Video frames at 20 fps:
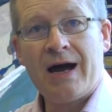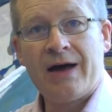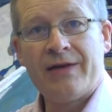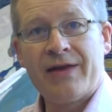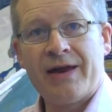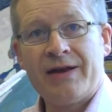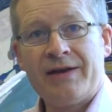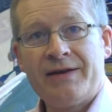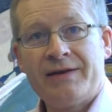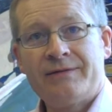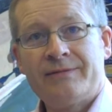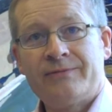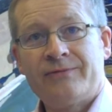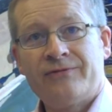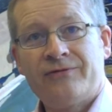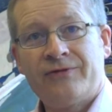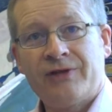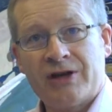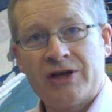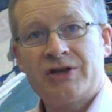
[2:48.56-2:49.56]
and then
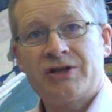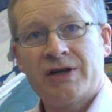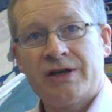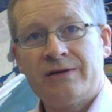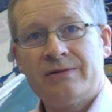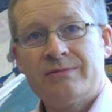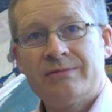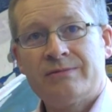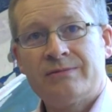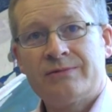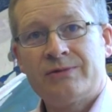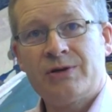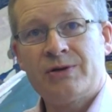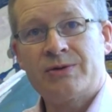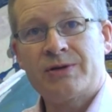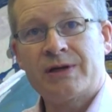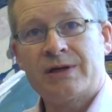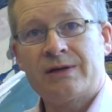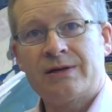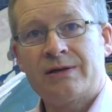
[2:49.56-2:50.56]
finish it
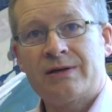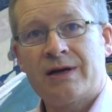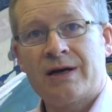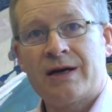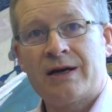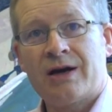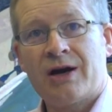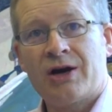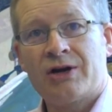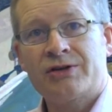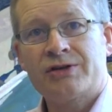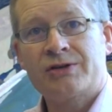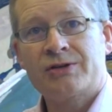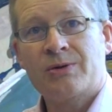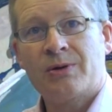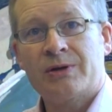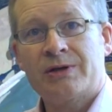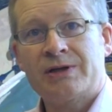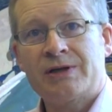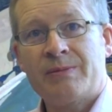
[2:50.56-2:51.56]
using uh,
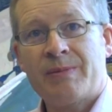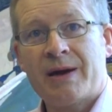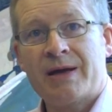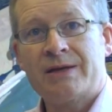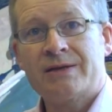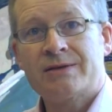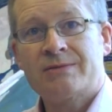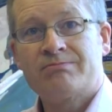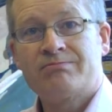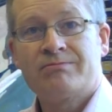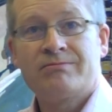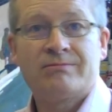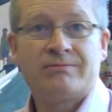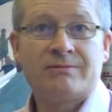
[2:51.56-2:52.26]
artist quality paints.